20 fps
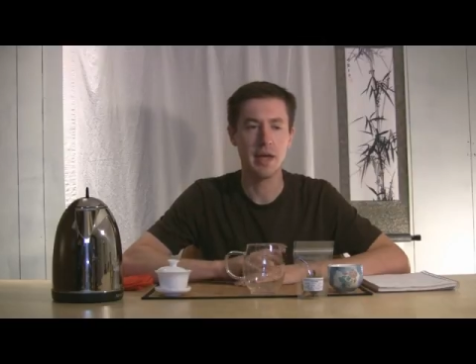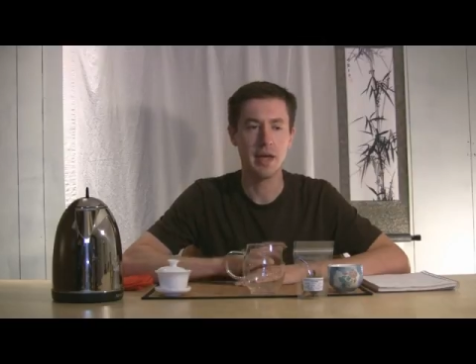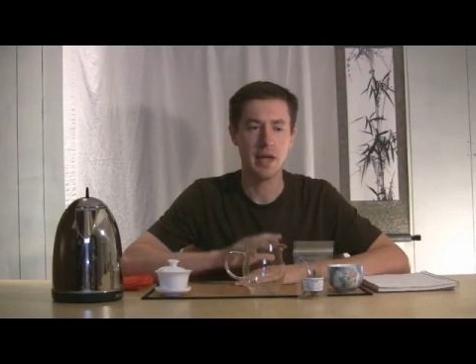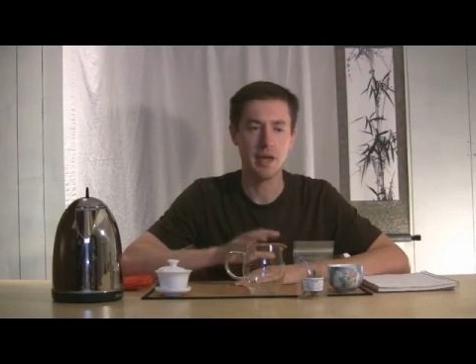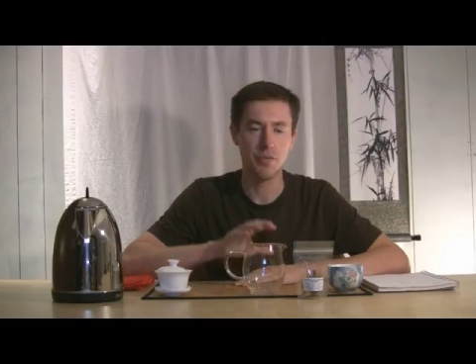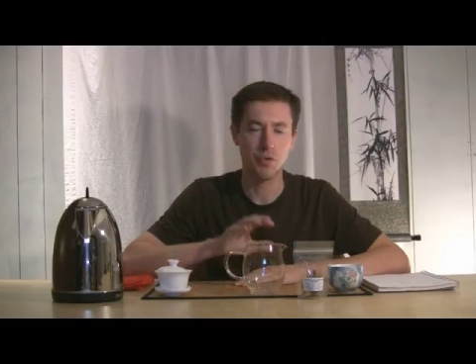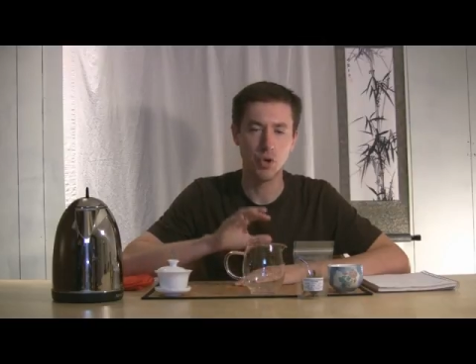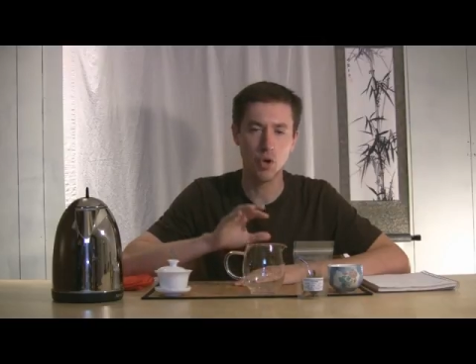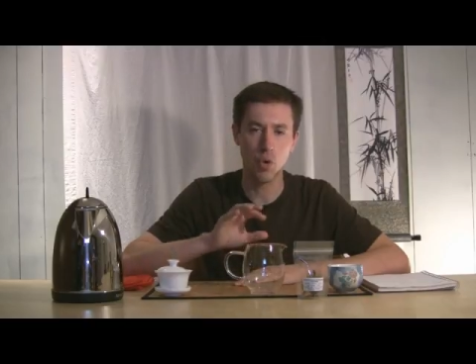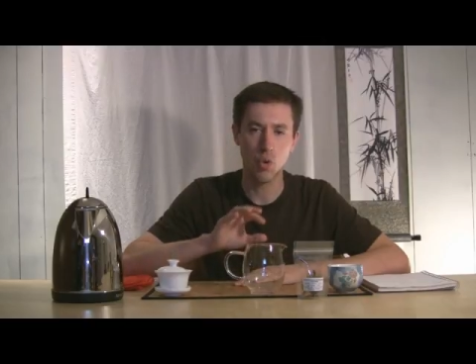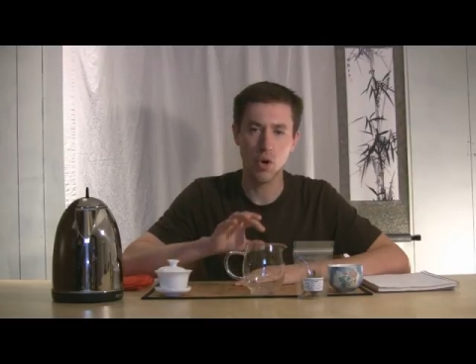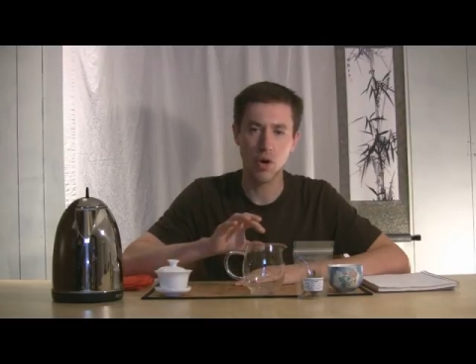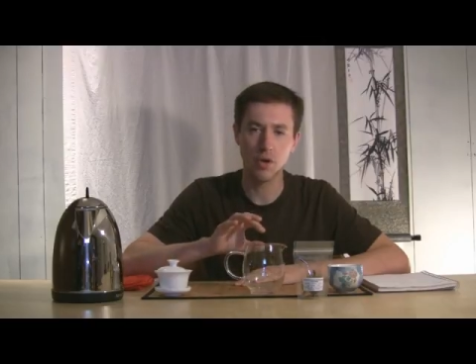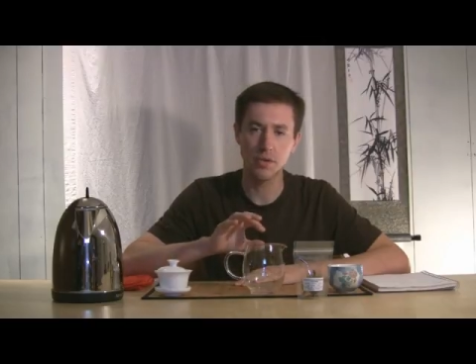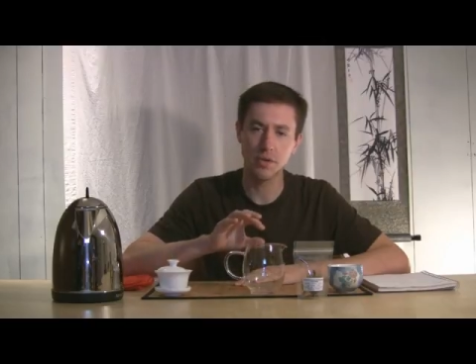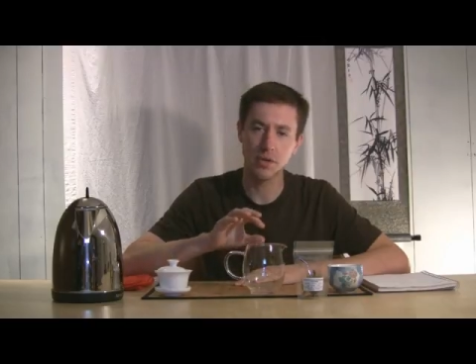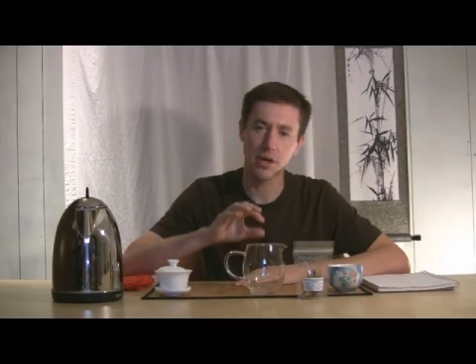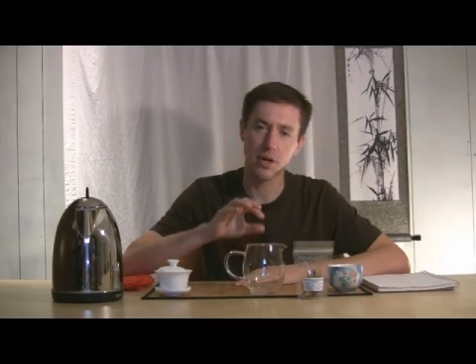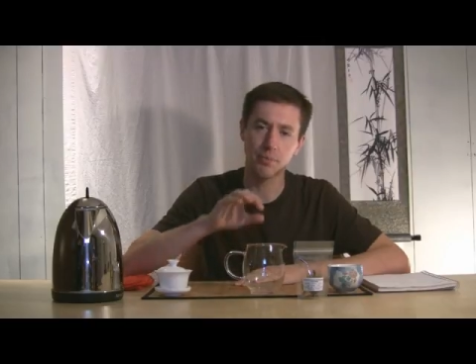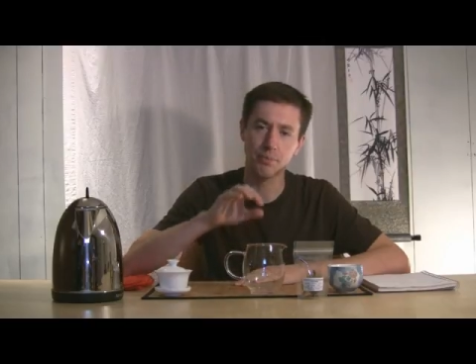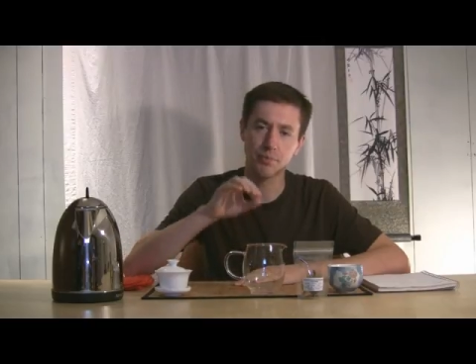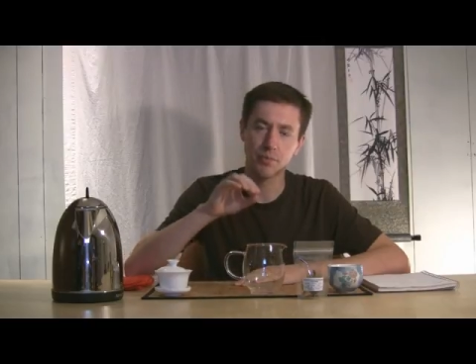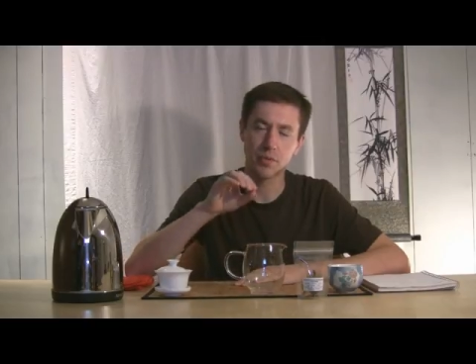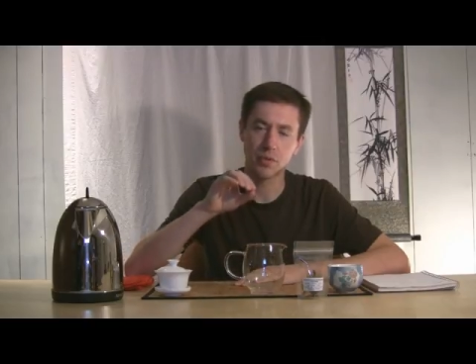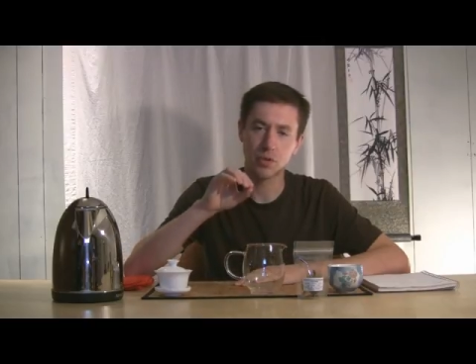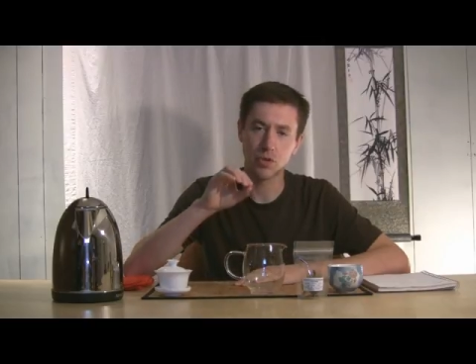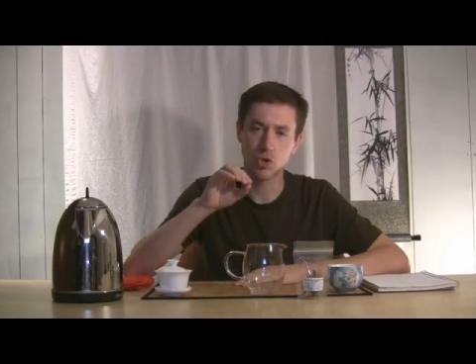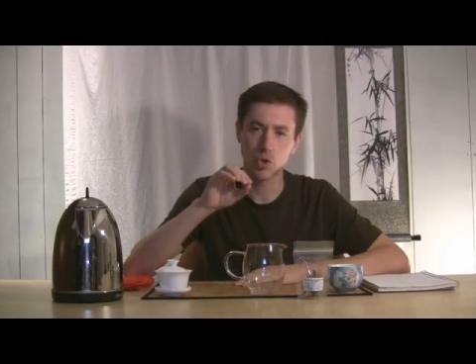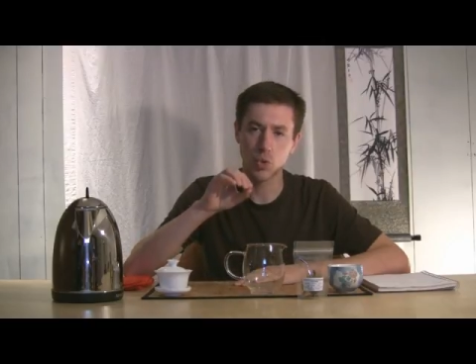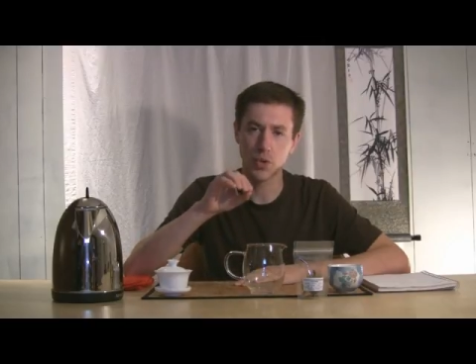If you go
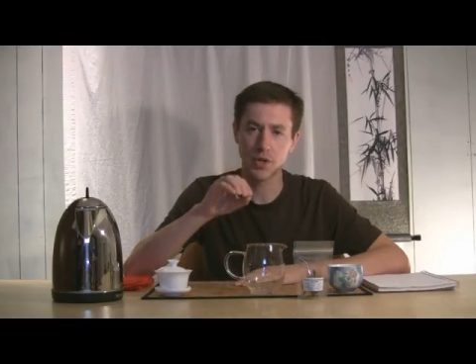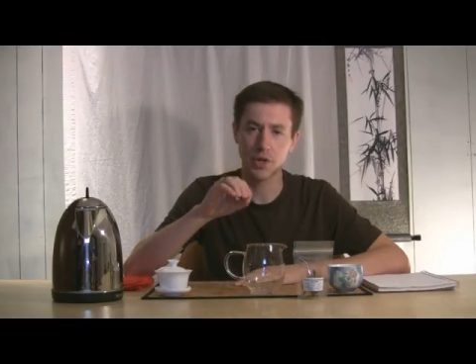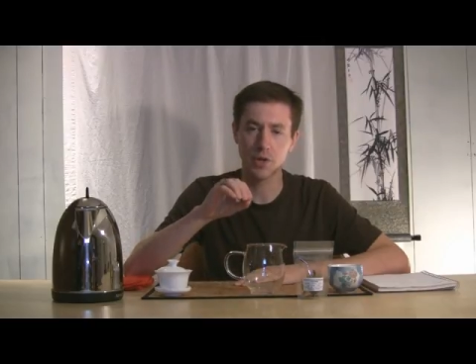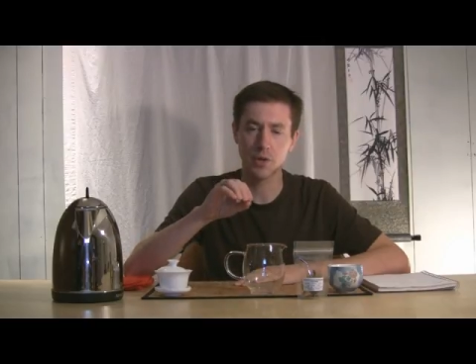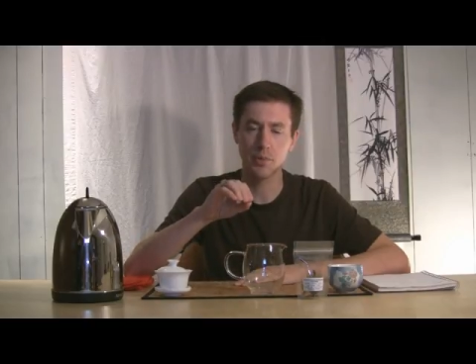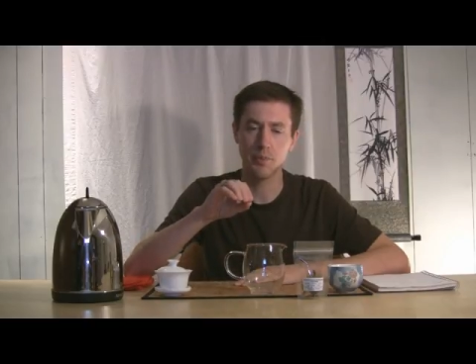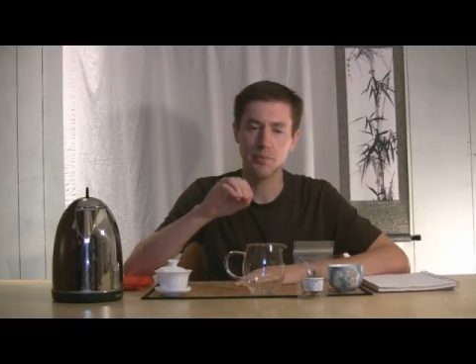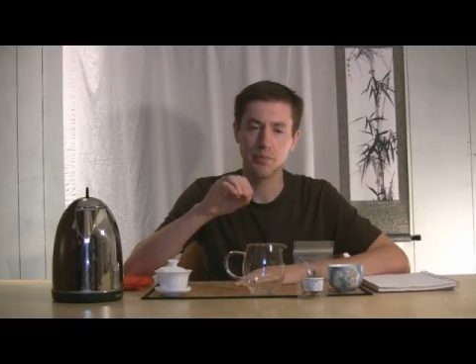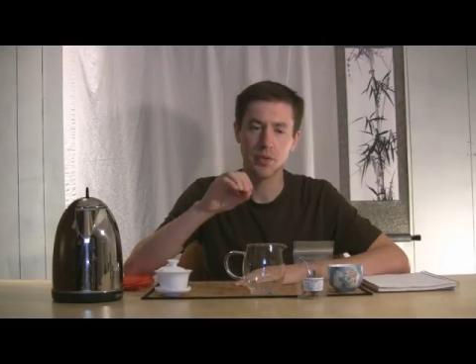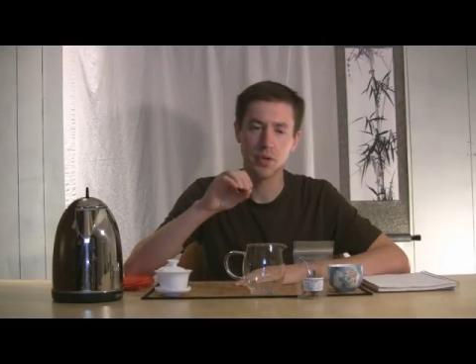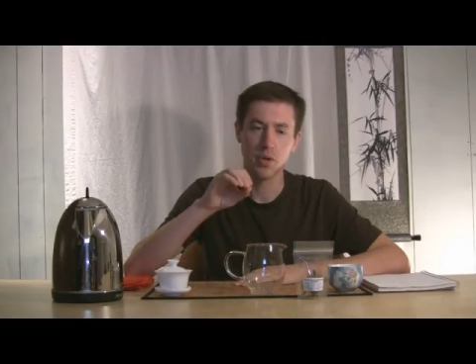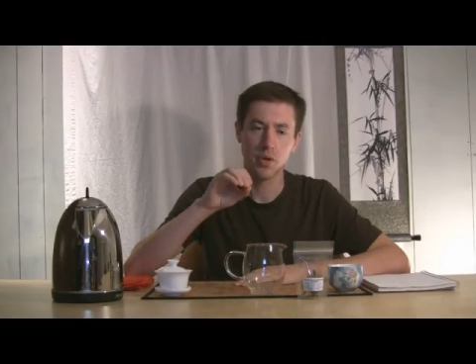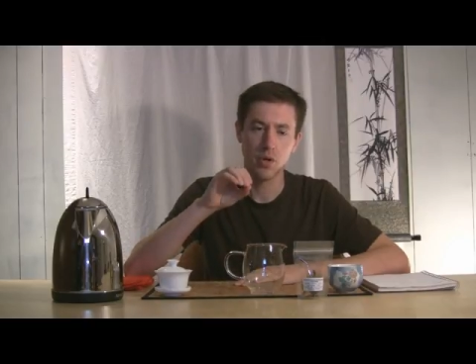on Twitter